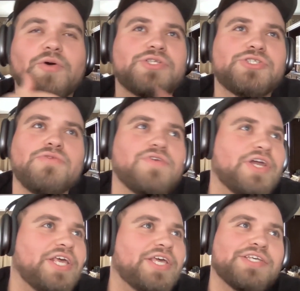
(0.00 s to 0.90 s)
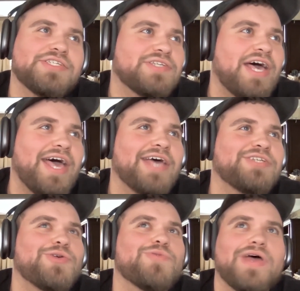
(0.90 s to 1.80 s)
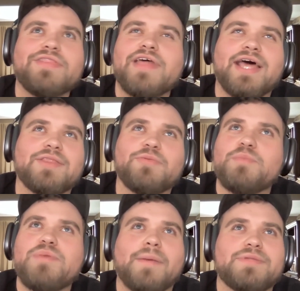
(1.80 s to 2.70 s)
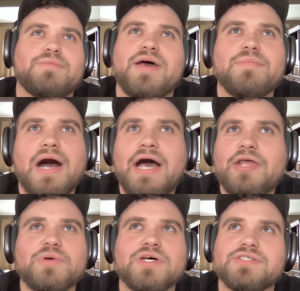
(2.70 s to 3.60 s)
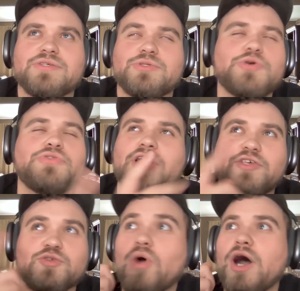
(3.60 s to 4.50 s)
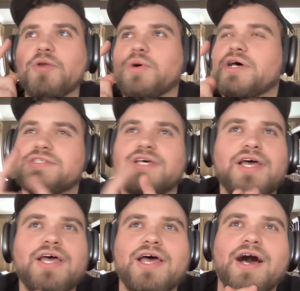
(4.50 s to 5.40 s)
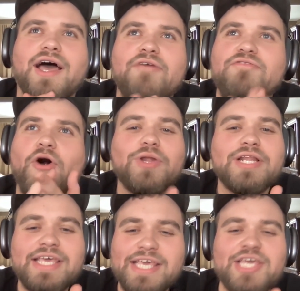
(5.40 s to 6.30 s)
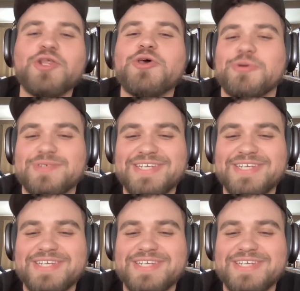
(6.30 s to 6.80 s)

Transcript: Well, it's so funny because as you read that, what popped in my mind was two things. One was If only he knew.